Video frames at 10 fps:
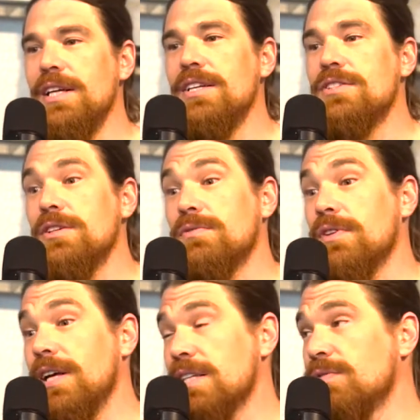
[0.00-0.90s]
So
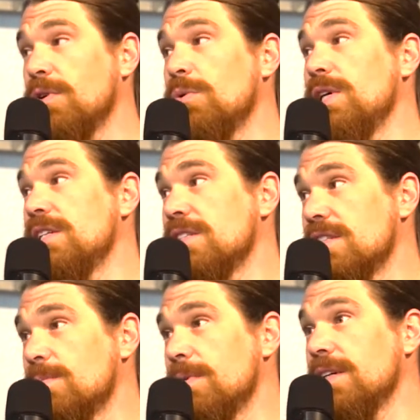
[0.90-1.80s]
for the last 4 weeks,
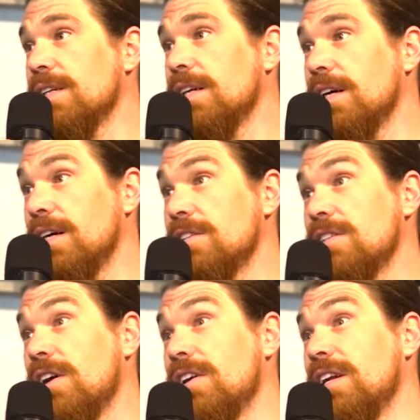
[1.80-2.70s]
it's been, it
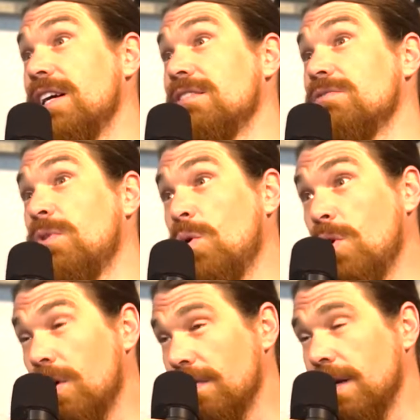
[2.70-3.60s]
started at
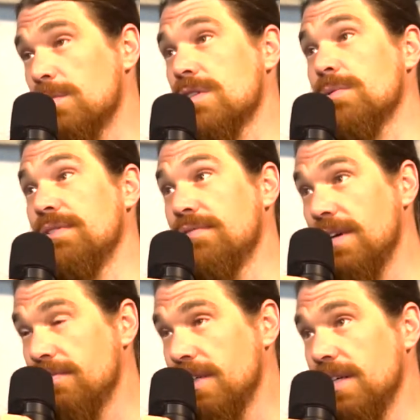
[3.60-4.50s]
4 and then it was
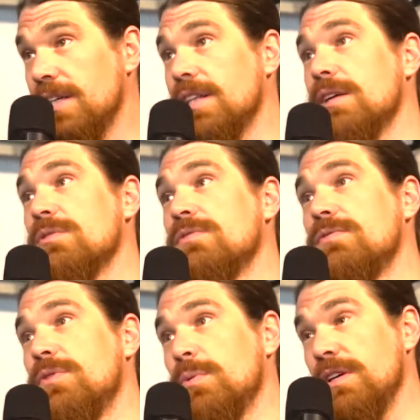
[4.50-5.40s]
3:50 and then it was
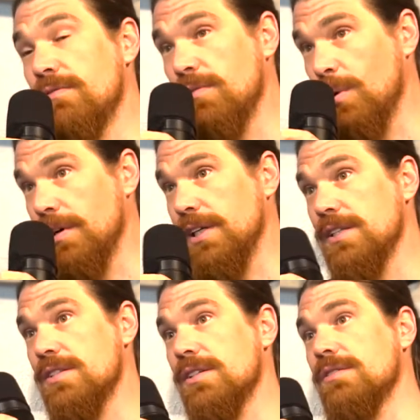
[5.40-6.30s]

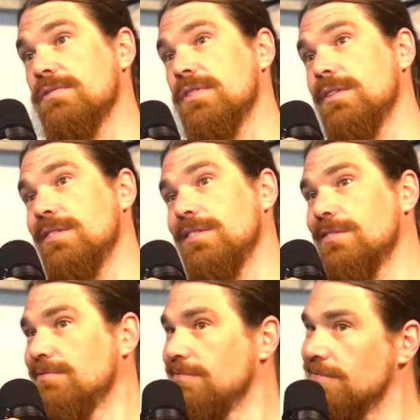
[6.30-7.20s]
3:40. So
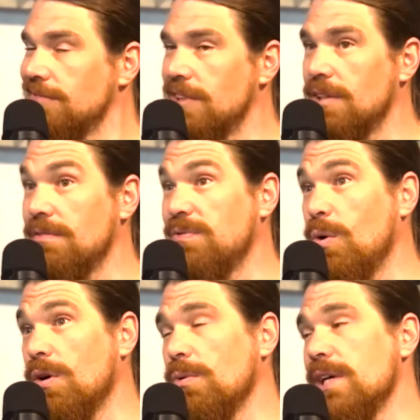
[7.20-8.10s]
for
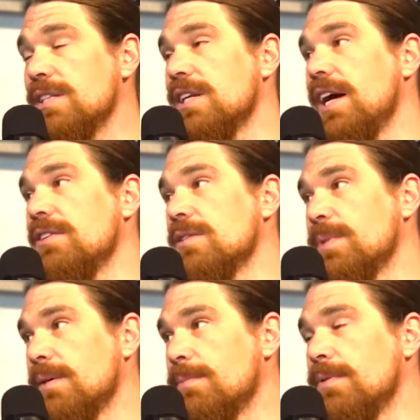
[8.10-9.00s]
4 weeks now, it's
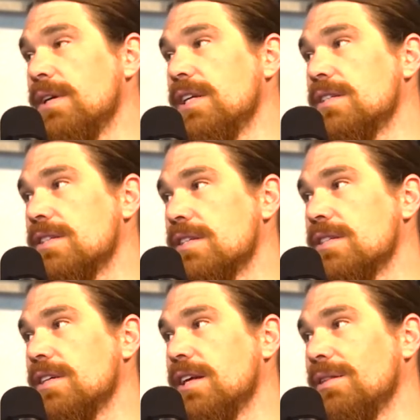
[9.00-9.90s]
been pretty
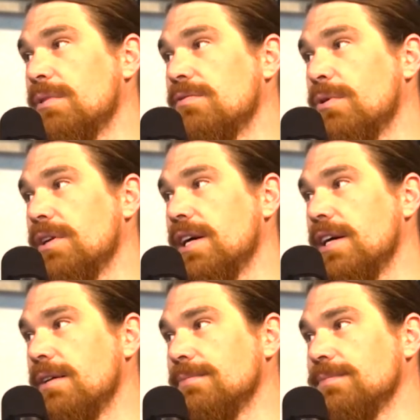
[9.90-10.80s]
consistent at 3:40
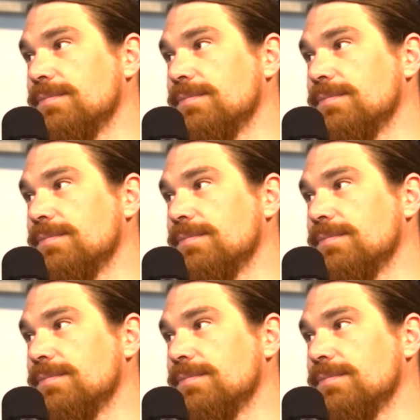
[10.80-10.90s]
a.m.